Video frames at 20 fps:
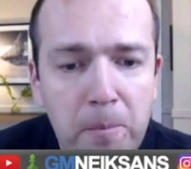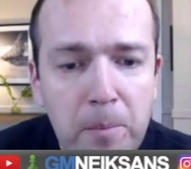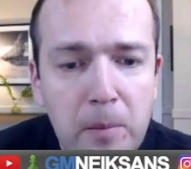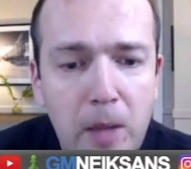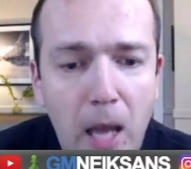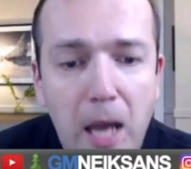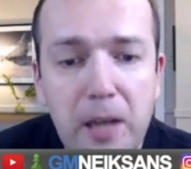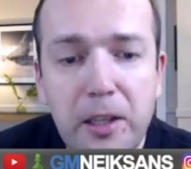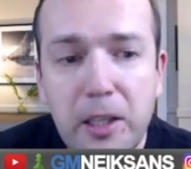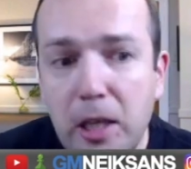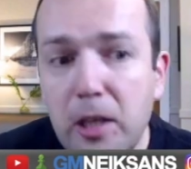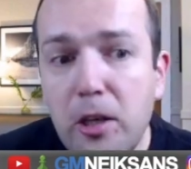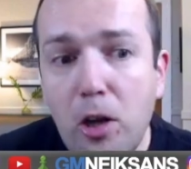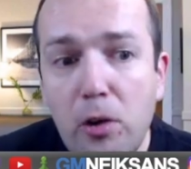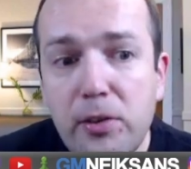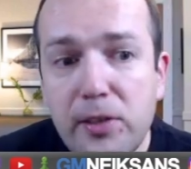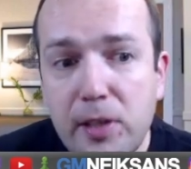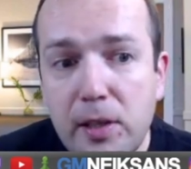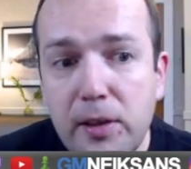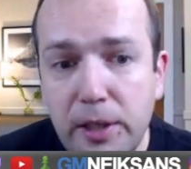And he
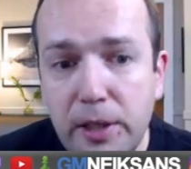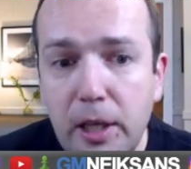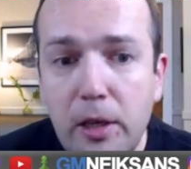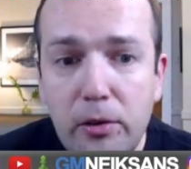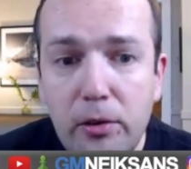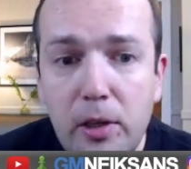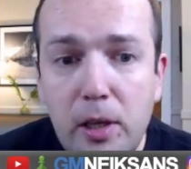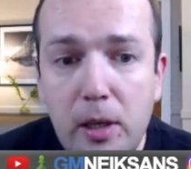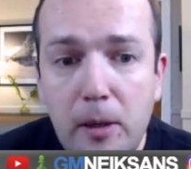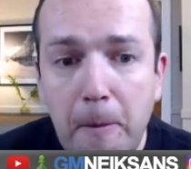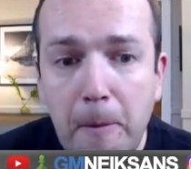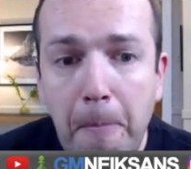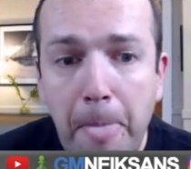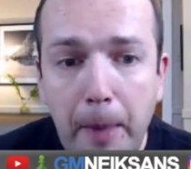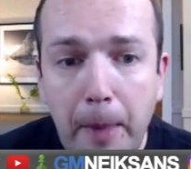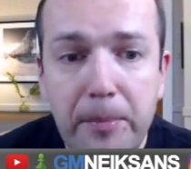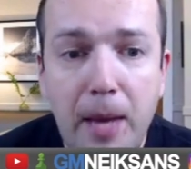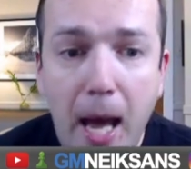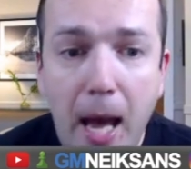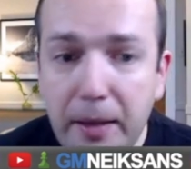knows in theory
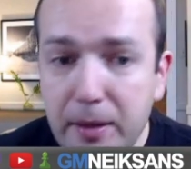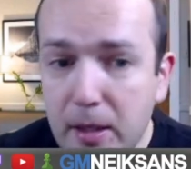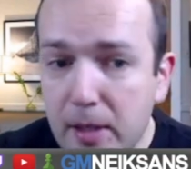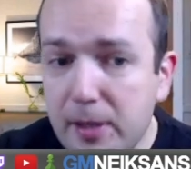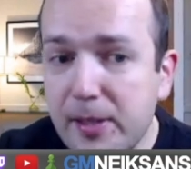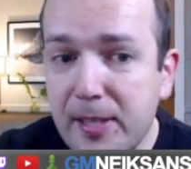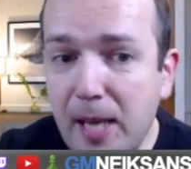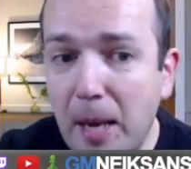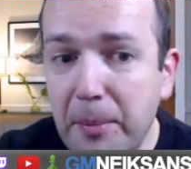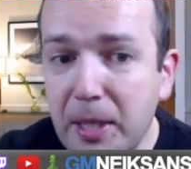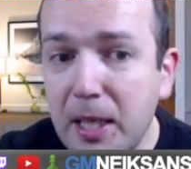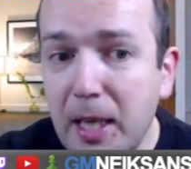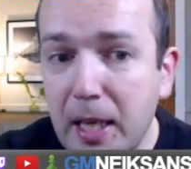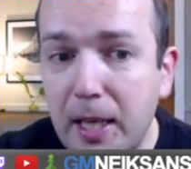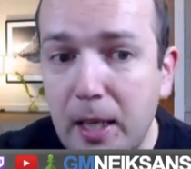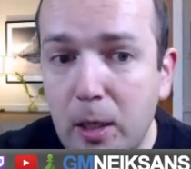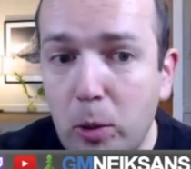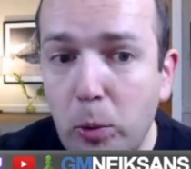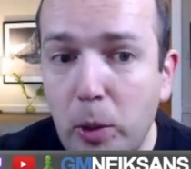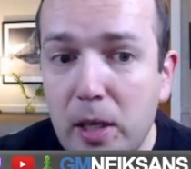that something at the
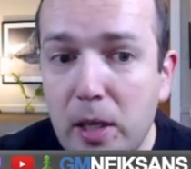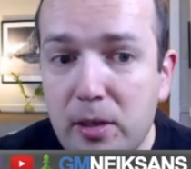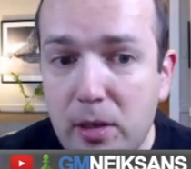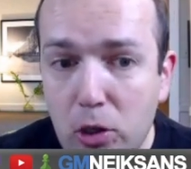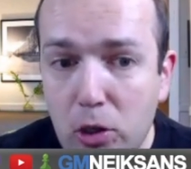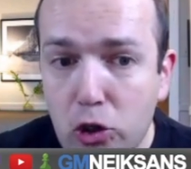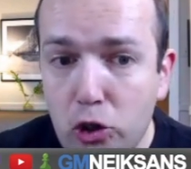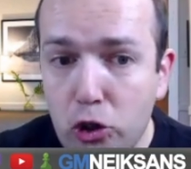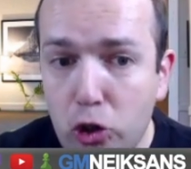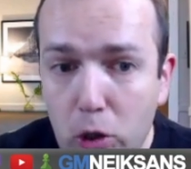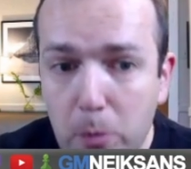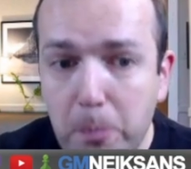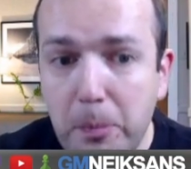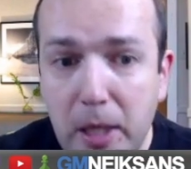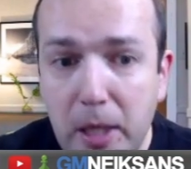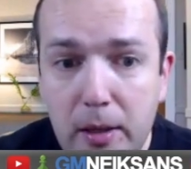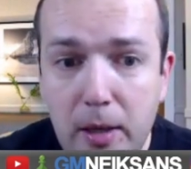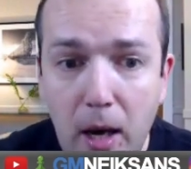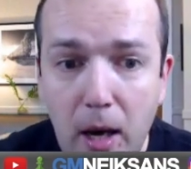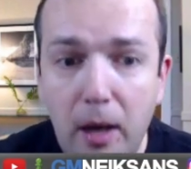queen side should be
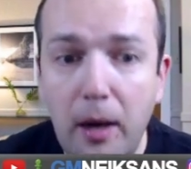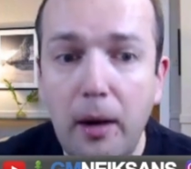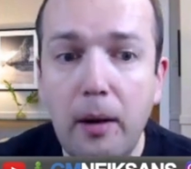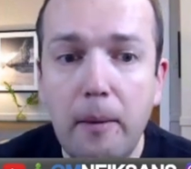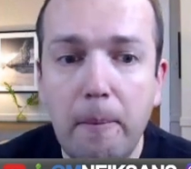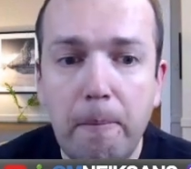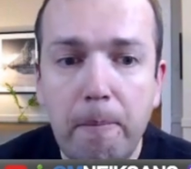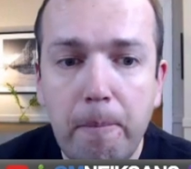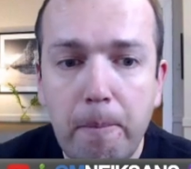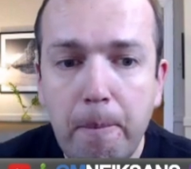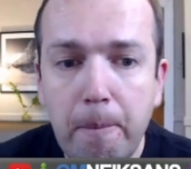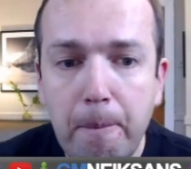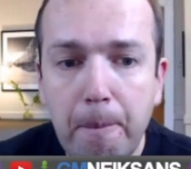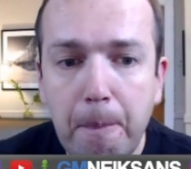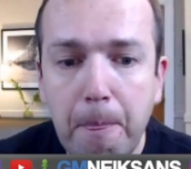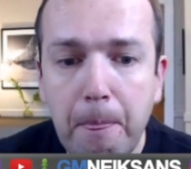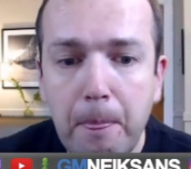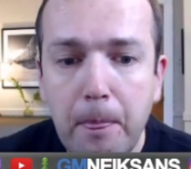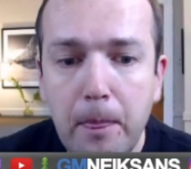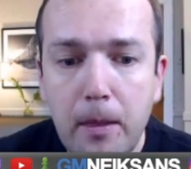done.
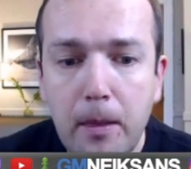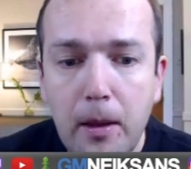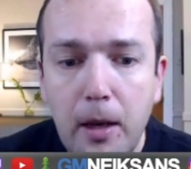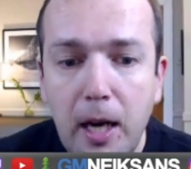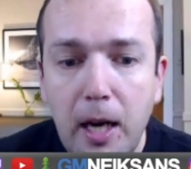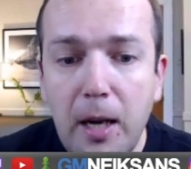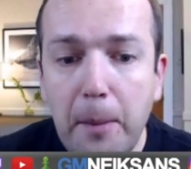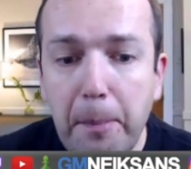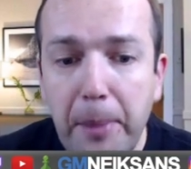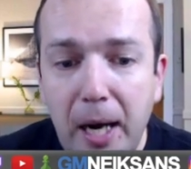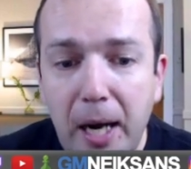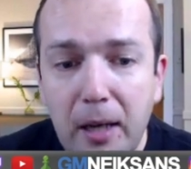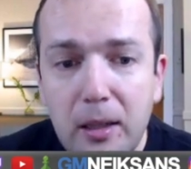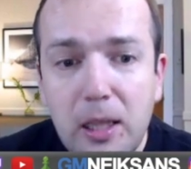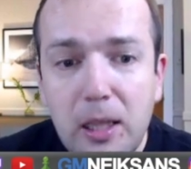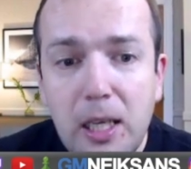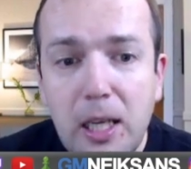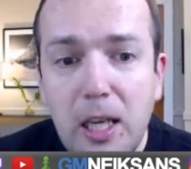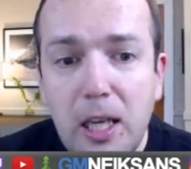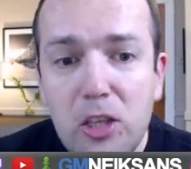And
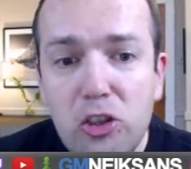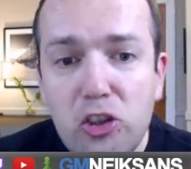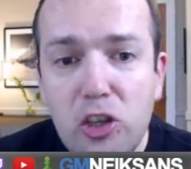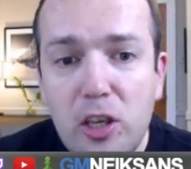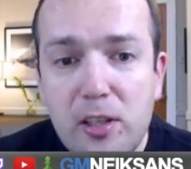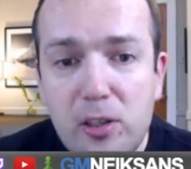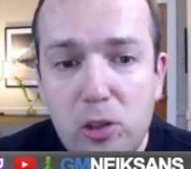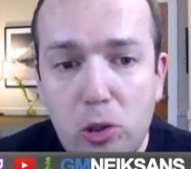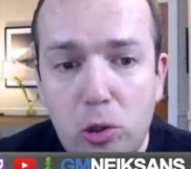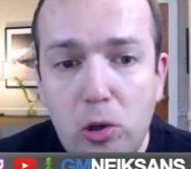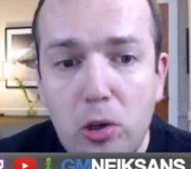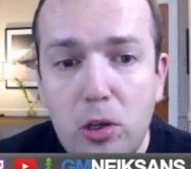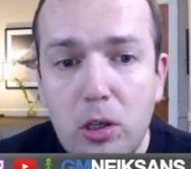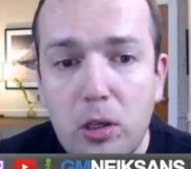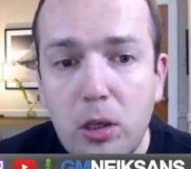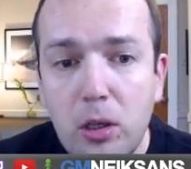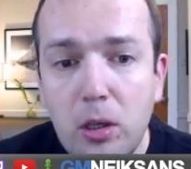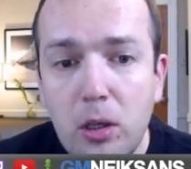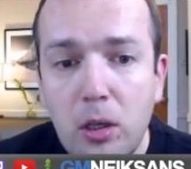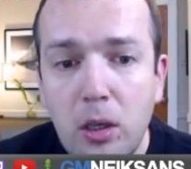apparently it just took
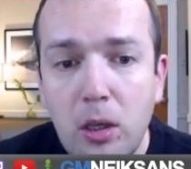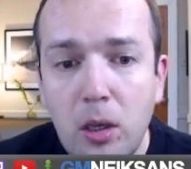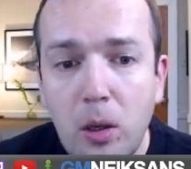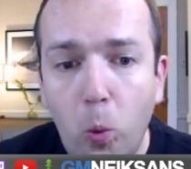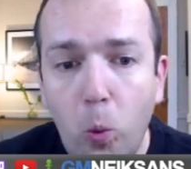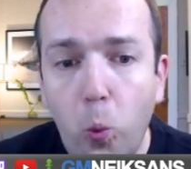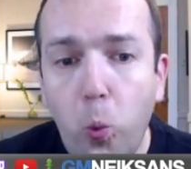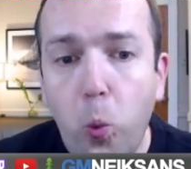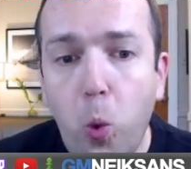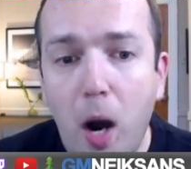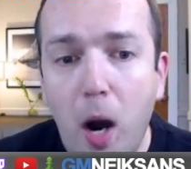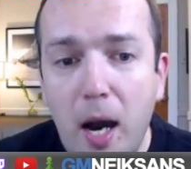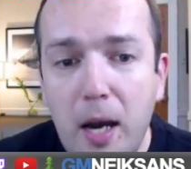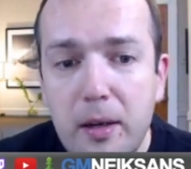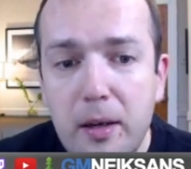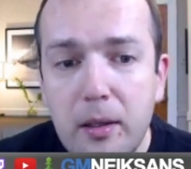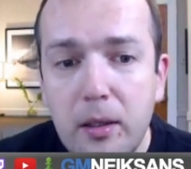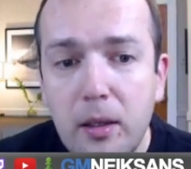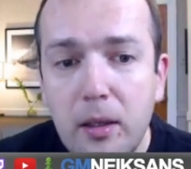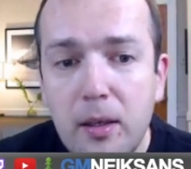
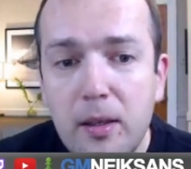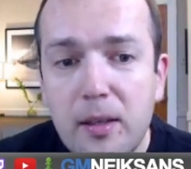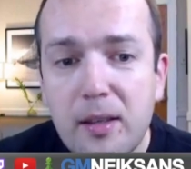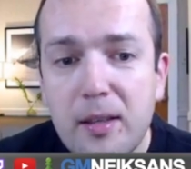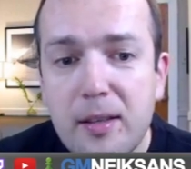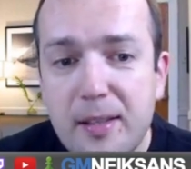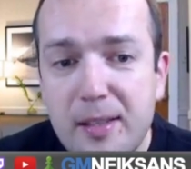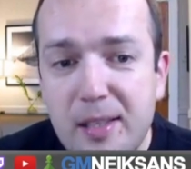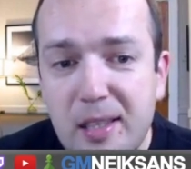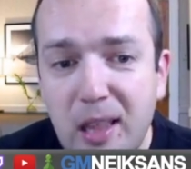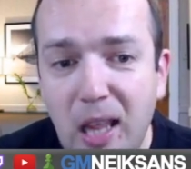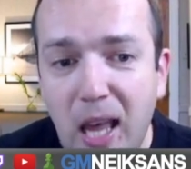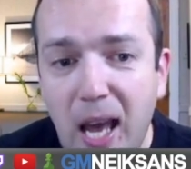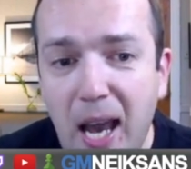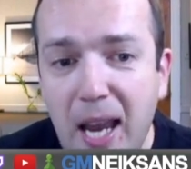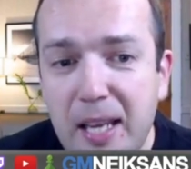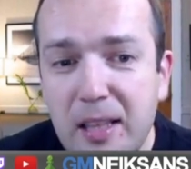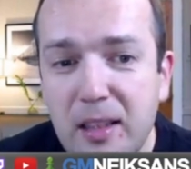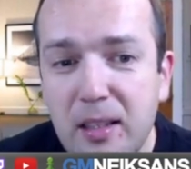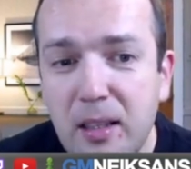one
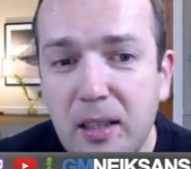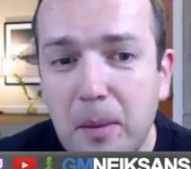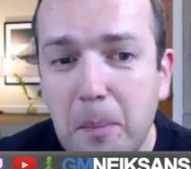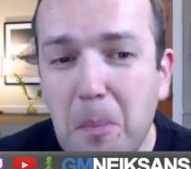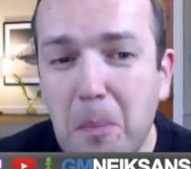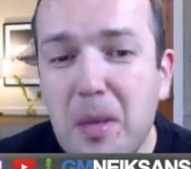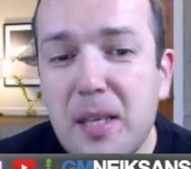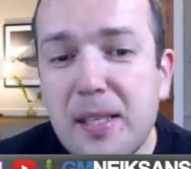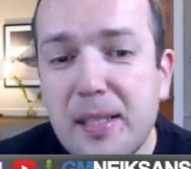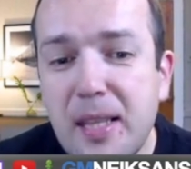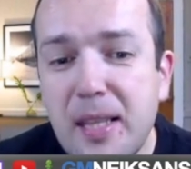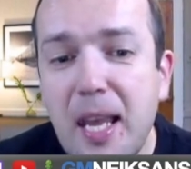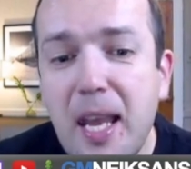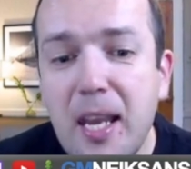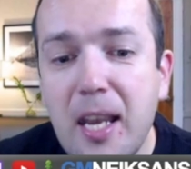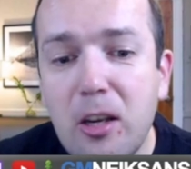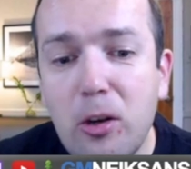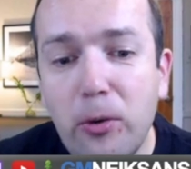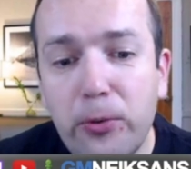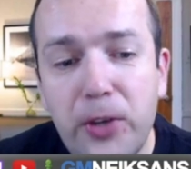slight
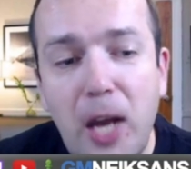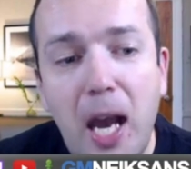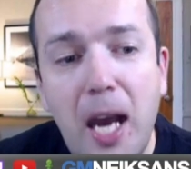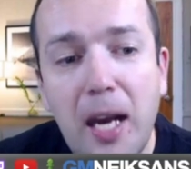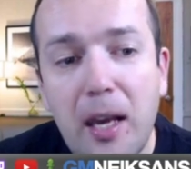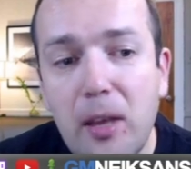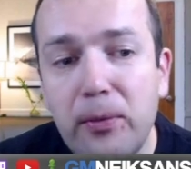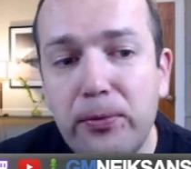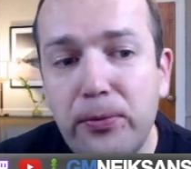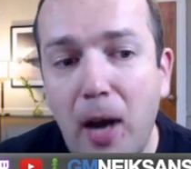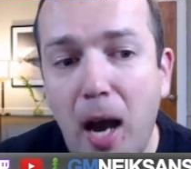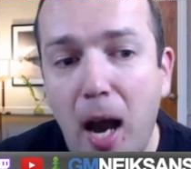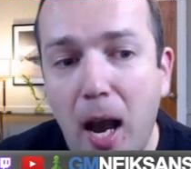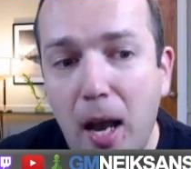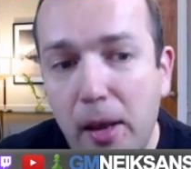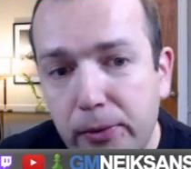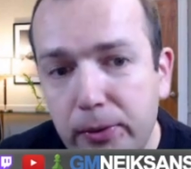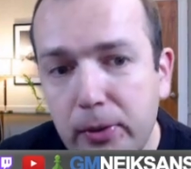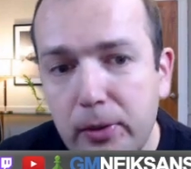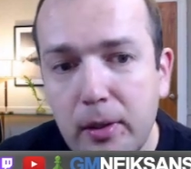mistake of knight
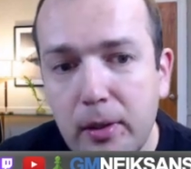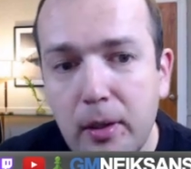a5